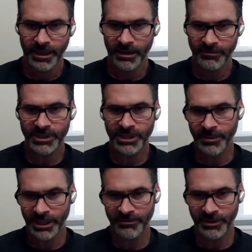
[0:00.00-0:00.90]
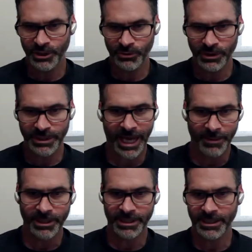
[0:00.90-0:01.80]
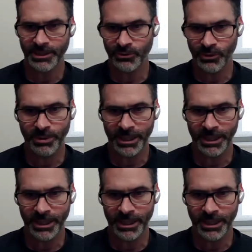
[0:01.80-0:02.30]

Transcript: of some individuals happen to get to a